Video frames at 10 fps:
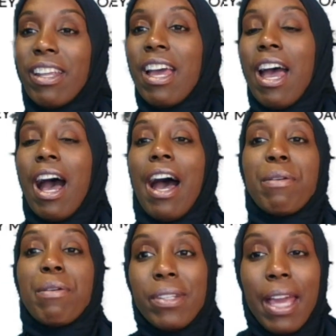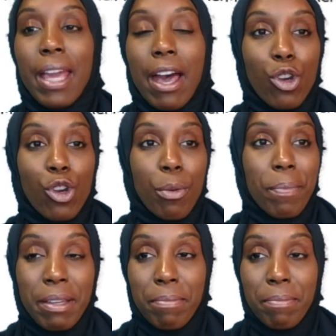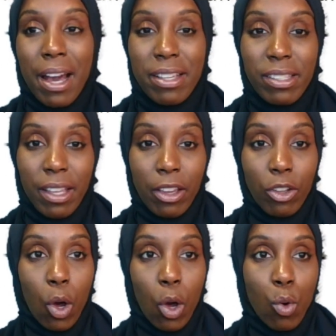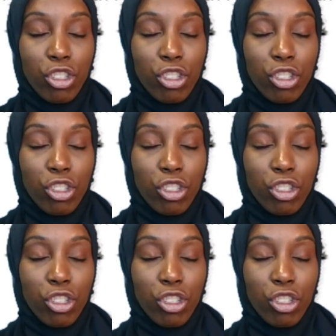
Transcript: I am now your money mindset coach.